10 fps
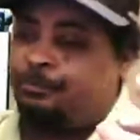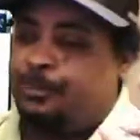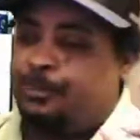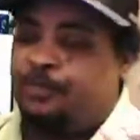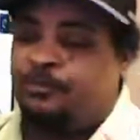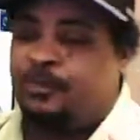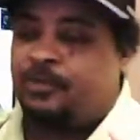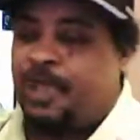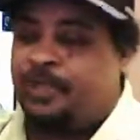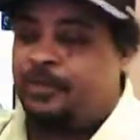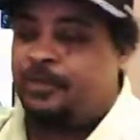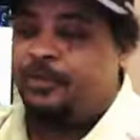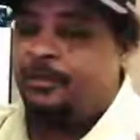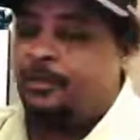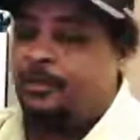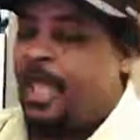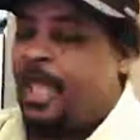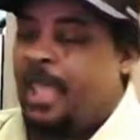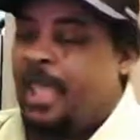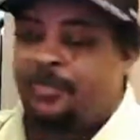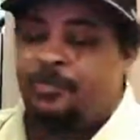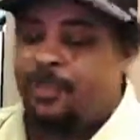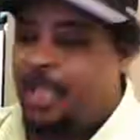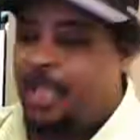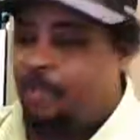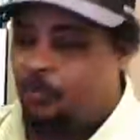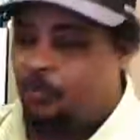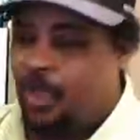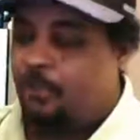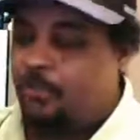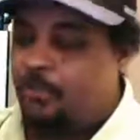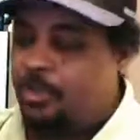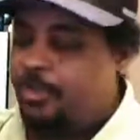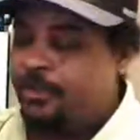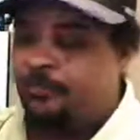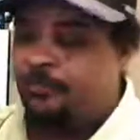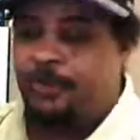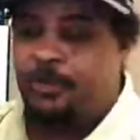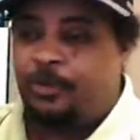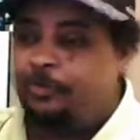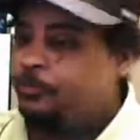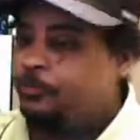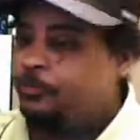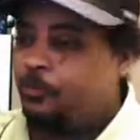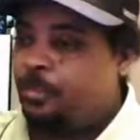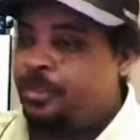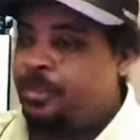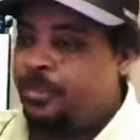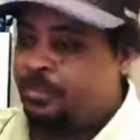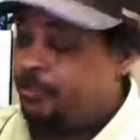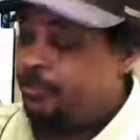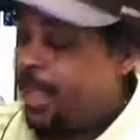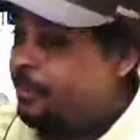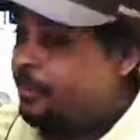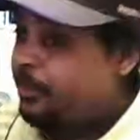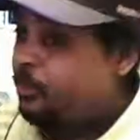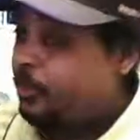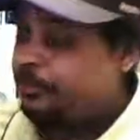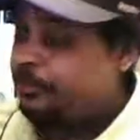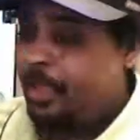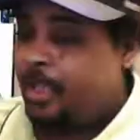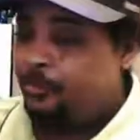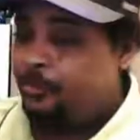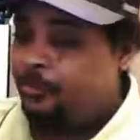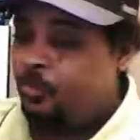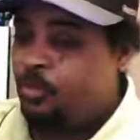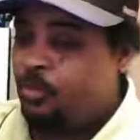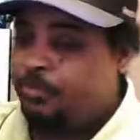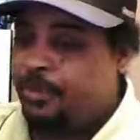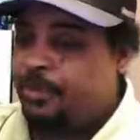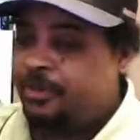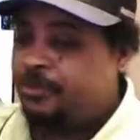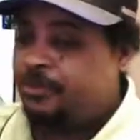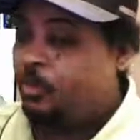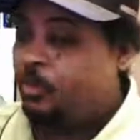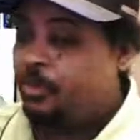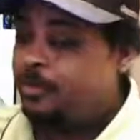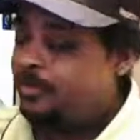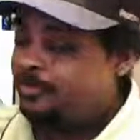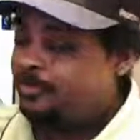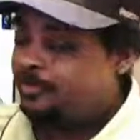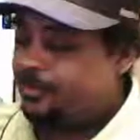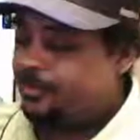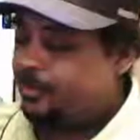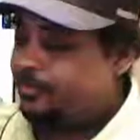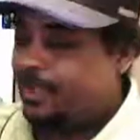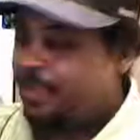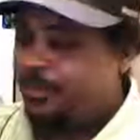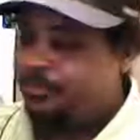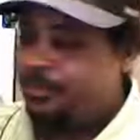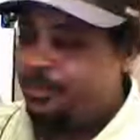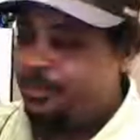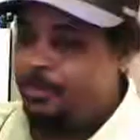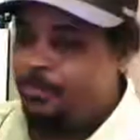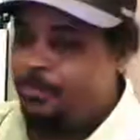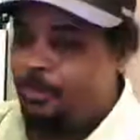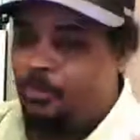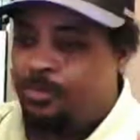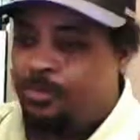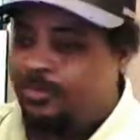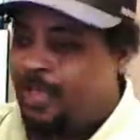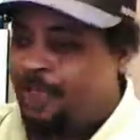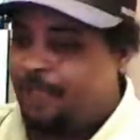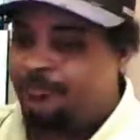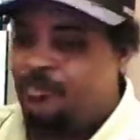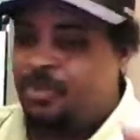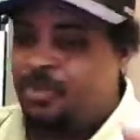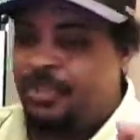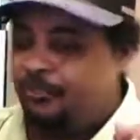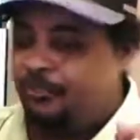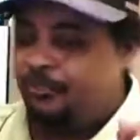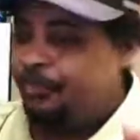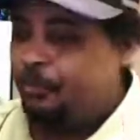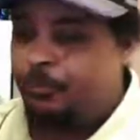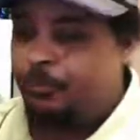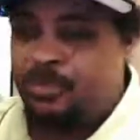pictures like Aspen, Colorado. It's very beautiful. It's bad in the wintertime when you're going up there and it's snowing. It's a scary sight. But when it's not, it's a beautiful